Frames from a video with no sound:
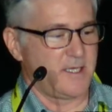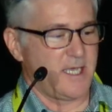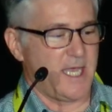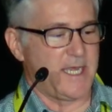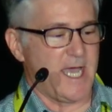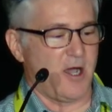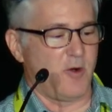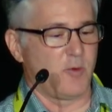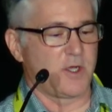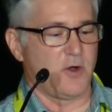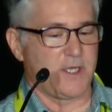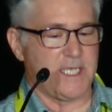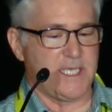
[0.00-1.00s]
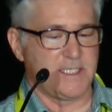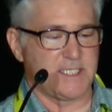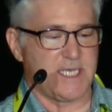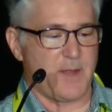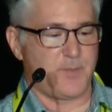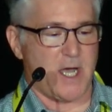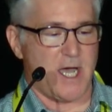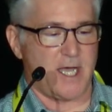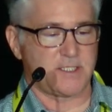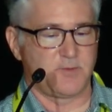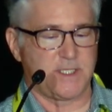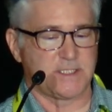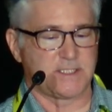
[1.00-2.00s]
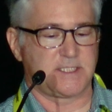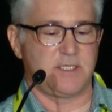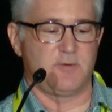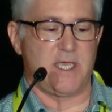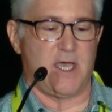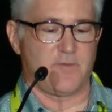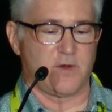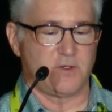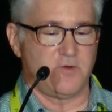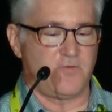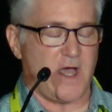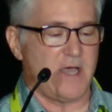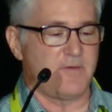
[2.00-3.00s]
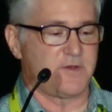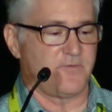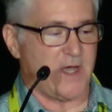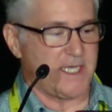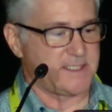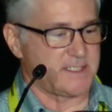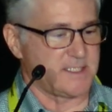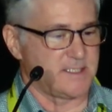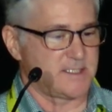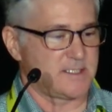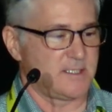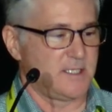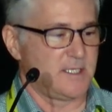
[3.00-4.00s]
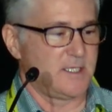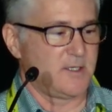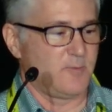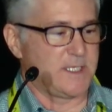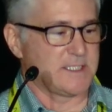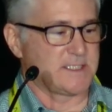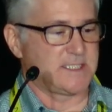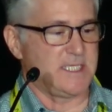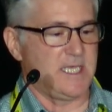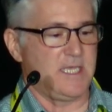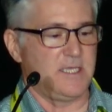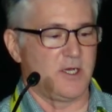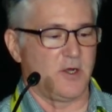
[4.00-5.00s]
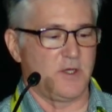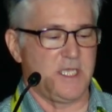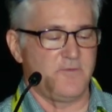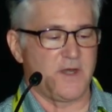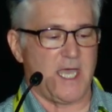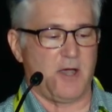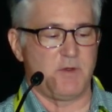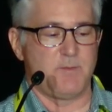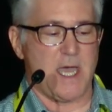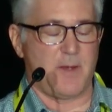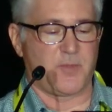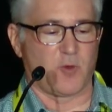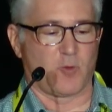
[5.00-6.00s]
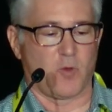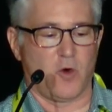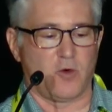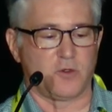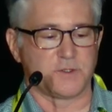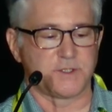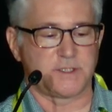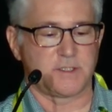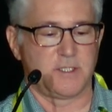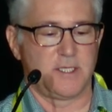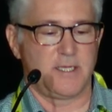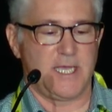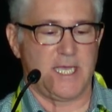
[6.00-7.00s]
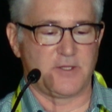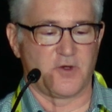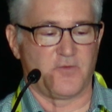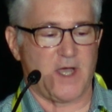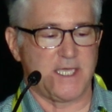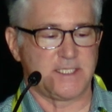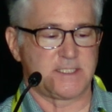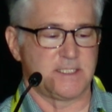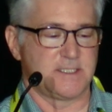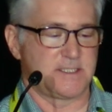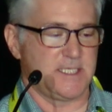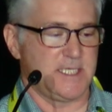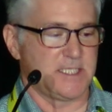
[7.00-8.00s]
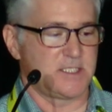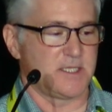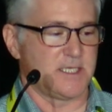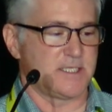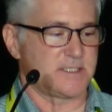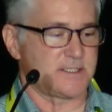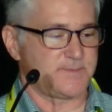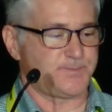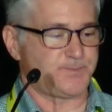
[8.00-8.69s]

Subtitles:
And now we're going into NetBox. We can see we have our new 5 devices. We can see, even how we map the roles and their devices into this.